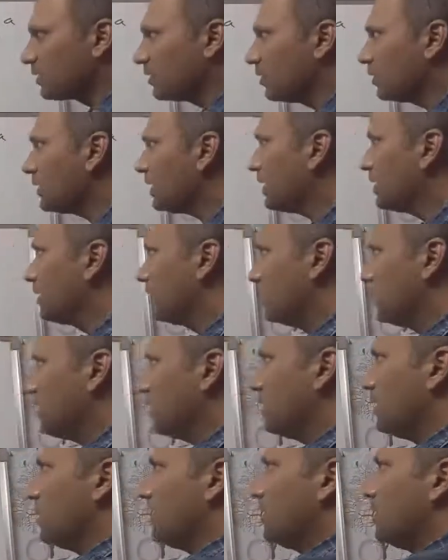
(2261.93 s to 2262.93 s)
Okay.
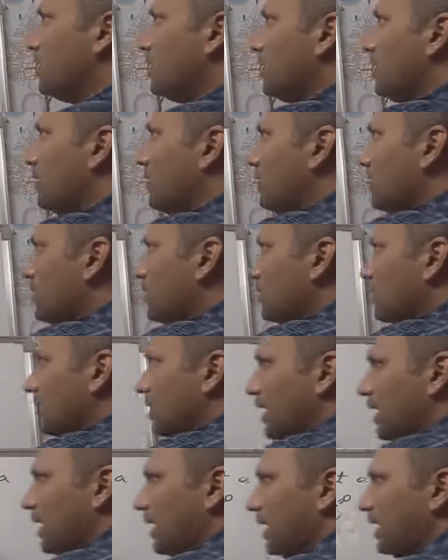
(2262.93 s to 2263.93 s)

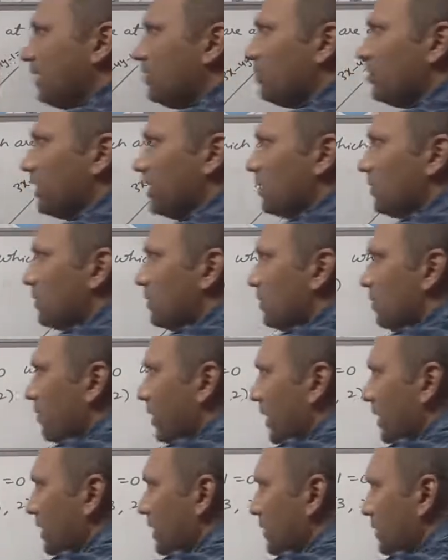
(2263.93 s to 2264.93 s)
And we need to
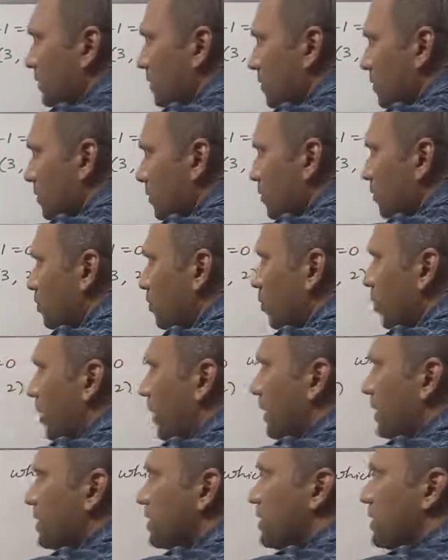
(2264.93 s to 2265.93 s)
find the 2
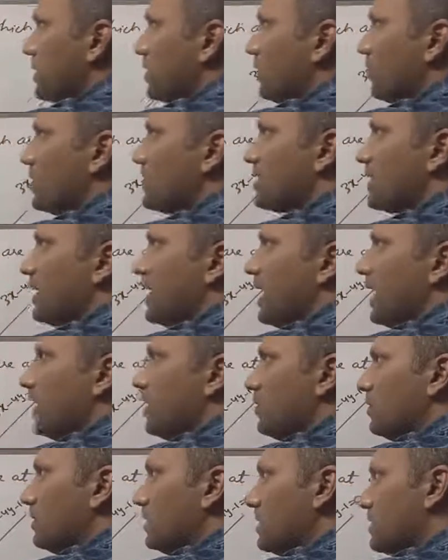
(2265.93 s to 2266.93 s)
points which lie
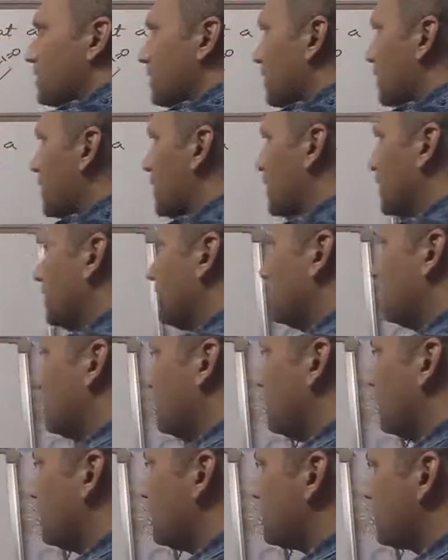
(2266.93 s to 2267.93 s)
on this straight line.
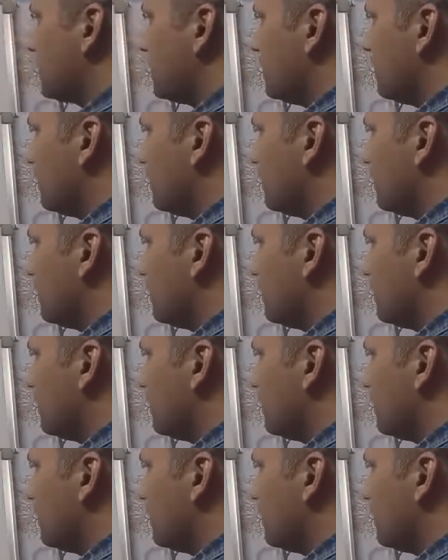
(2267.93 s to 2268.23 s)
Let us say